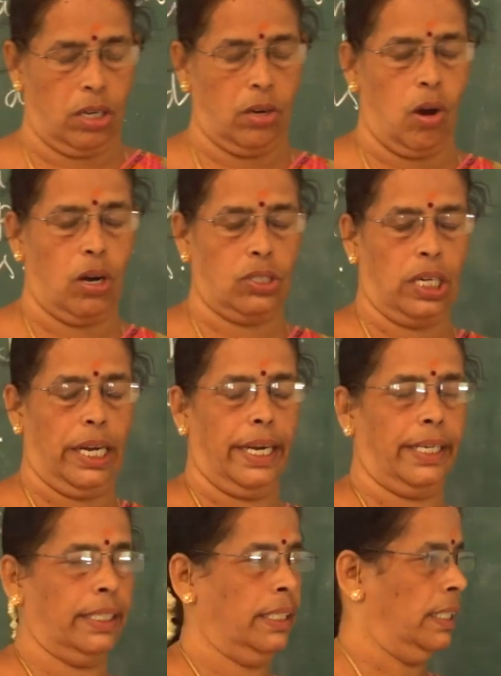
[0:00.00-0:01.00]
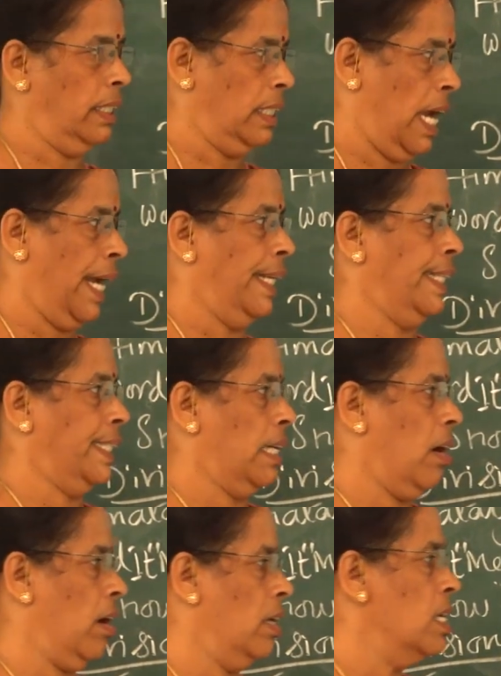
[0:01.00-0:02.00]
Darjeeling,
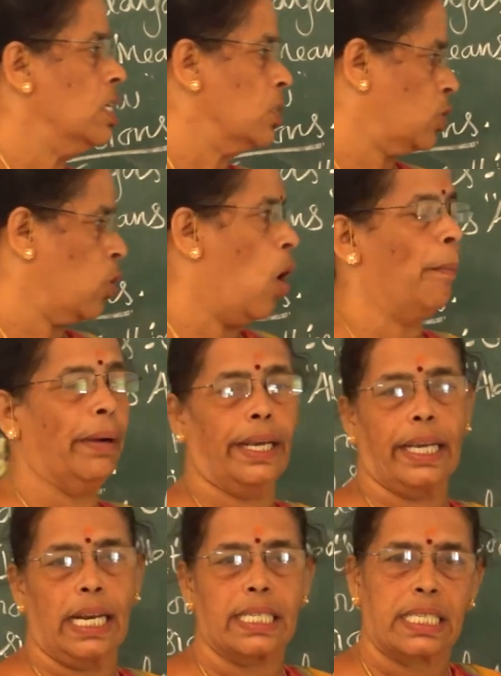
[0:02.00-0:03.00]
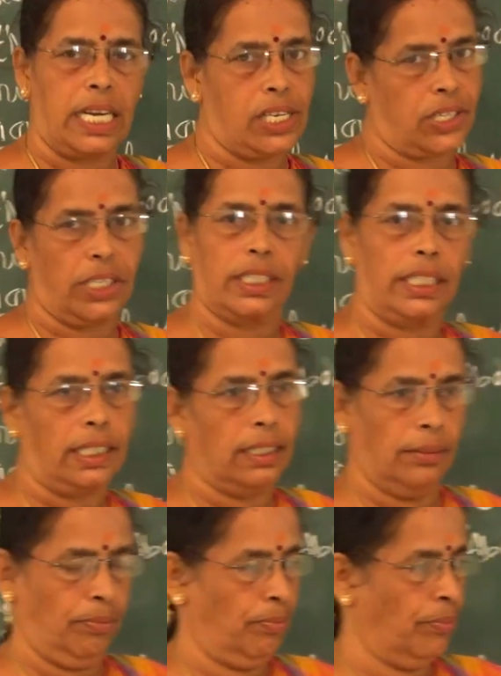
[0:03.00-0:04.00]
Nainital, so many hill station here.